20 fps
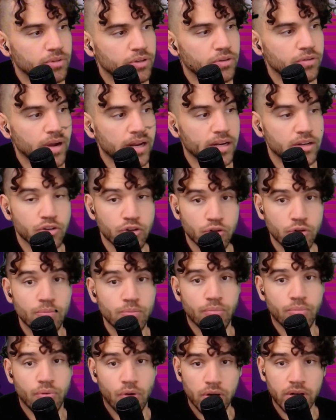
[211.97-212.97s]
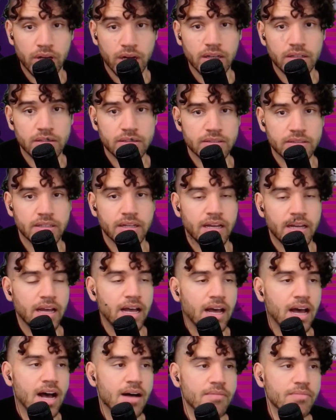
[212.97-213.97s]
create a new product
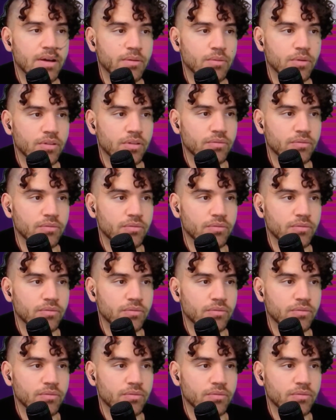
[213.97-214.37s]
that wasn't